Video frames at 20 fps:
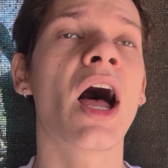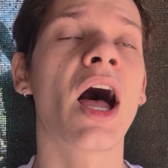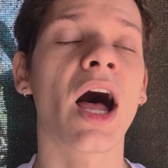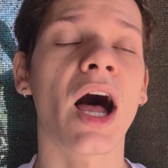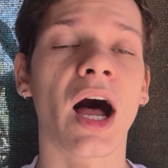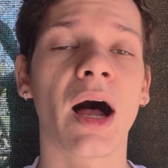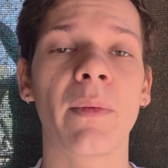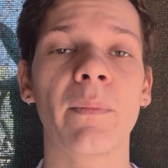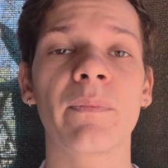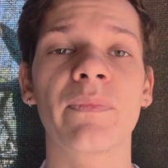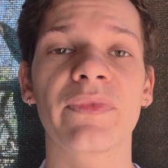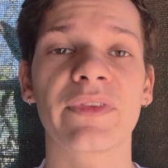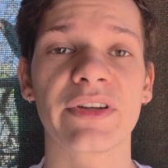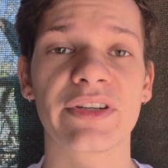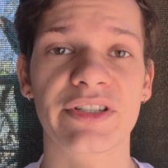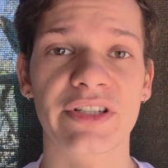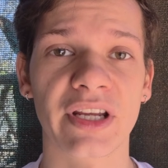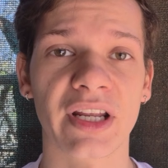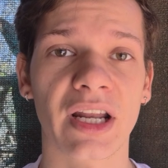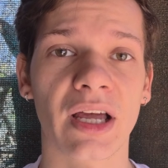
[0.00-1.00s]
The
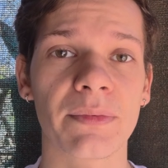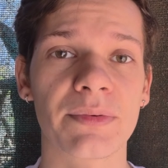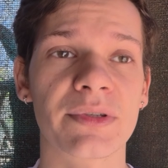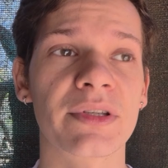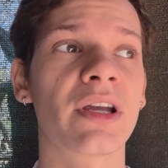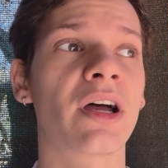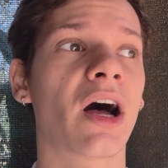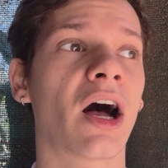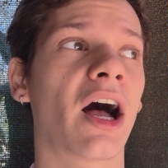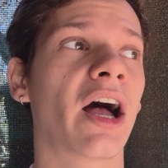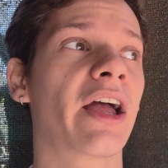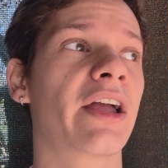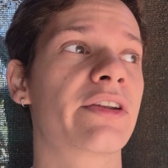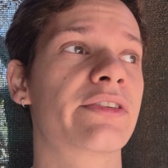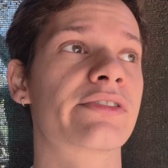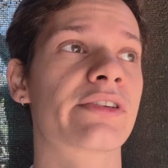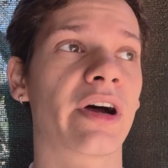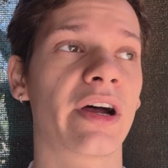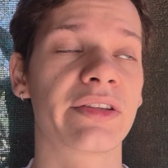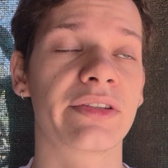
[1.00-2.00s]
chin-ups, I
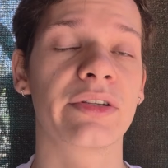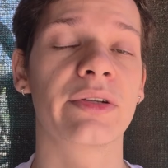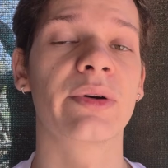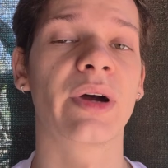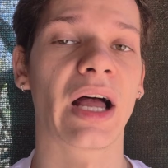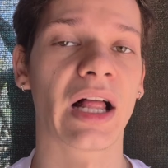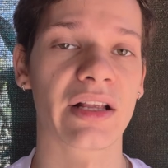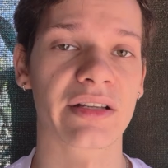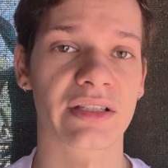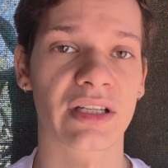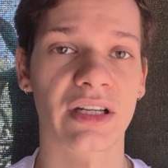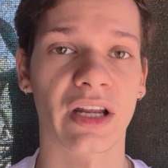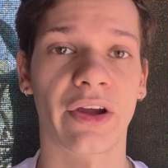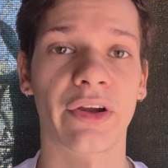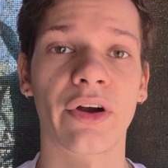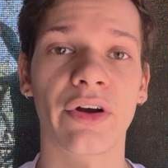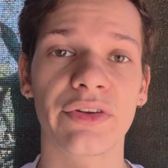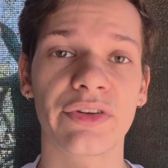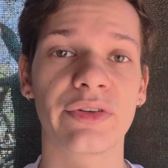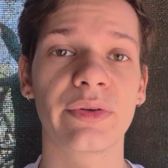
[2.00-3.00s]
tried to do an L-sit. I
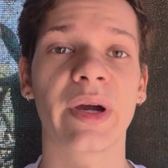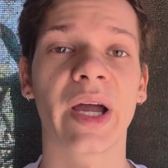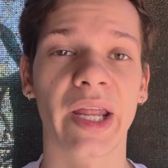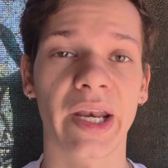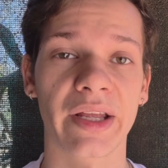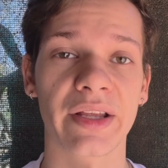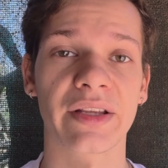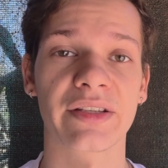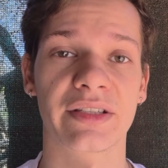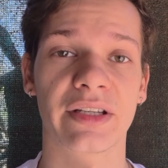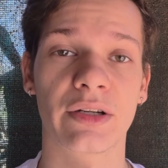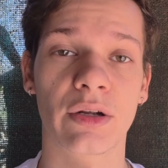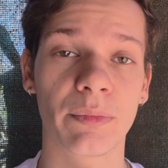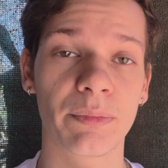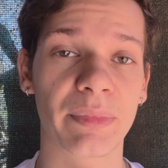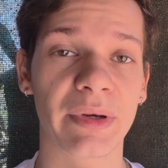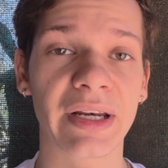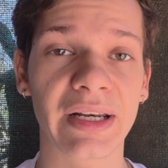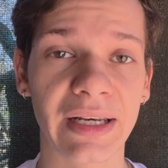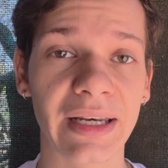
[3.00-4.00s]
can't do an L-sit
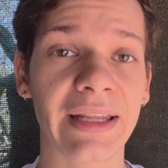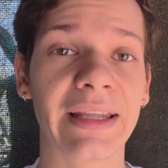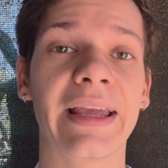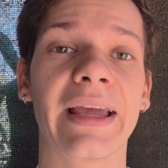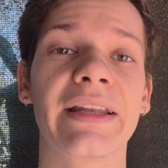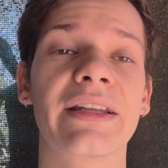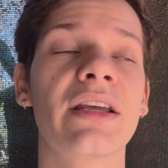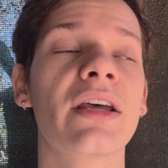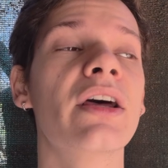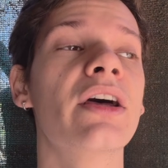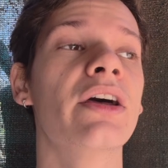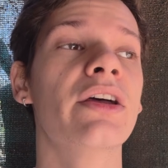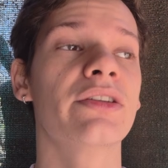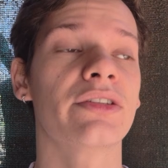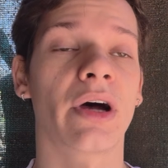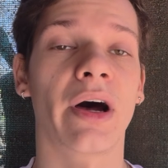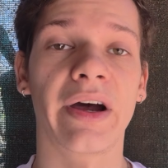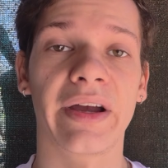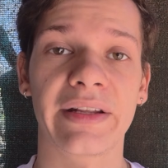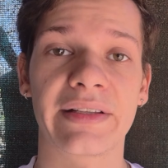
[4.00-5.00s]
completely yet. So
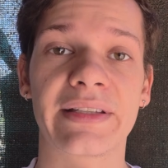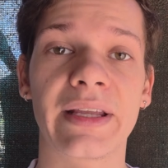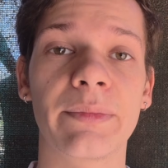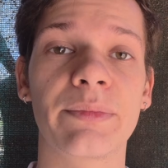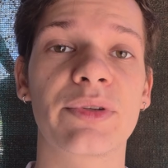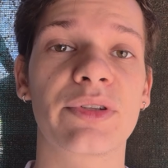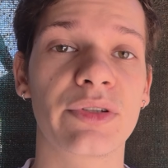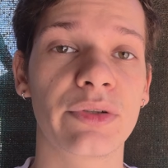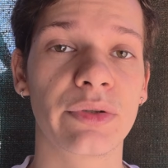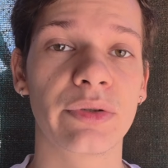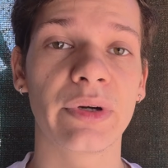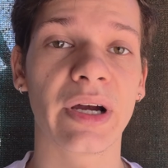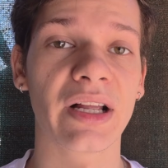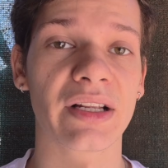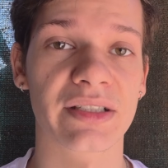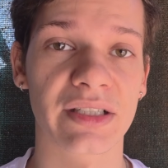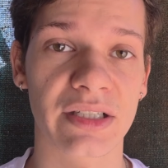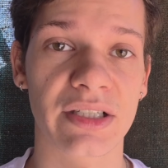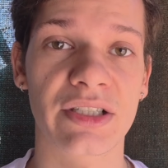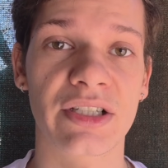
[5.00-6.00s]
I attempted to do
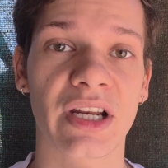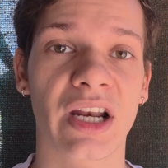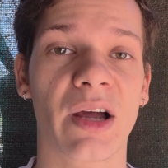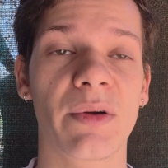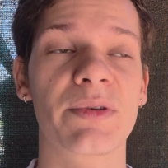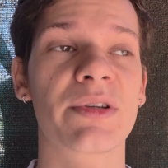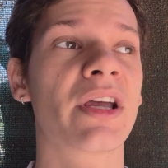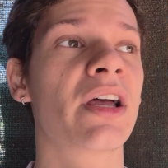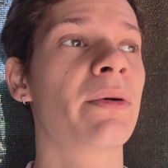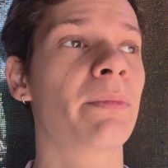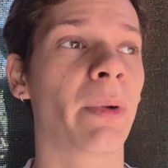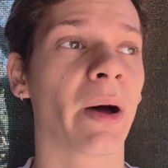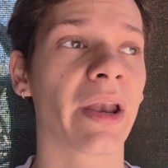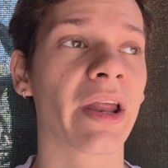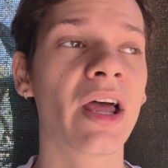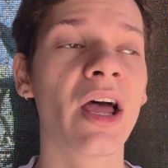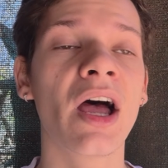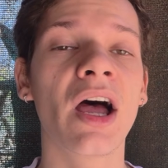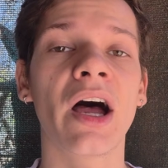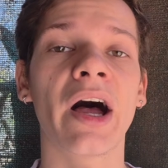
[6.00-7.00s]
L-sit chin-ups, but
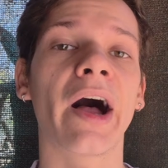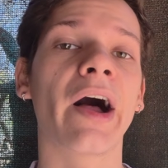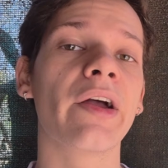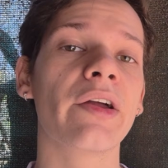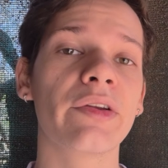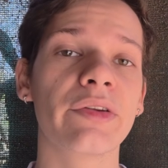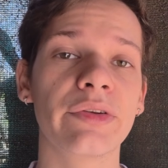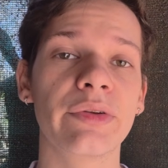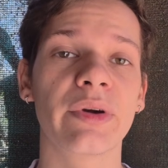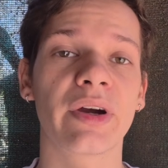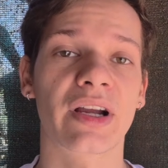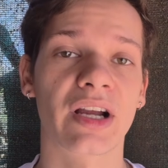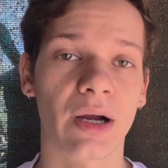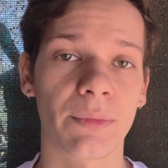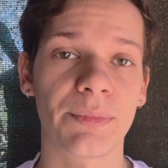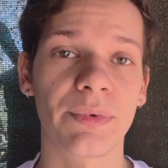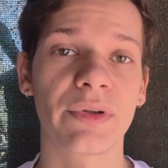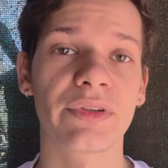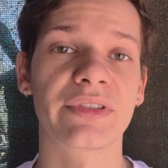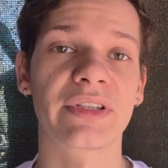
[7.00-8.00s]
I only do a
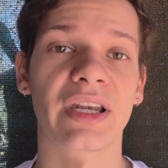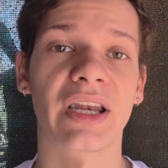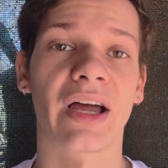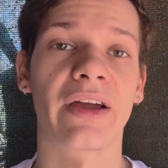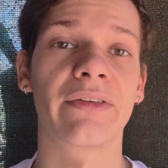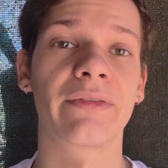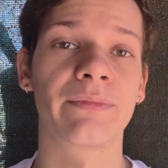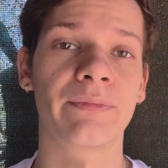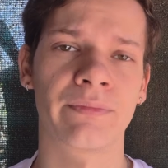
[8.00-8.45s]
couple till I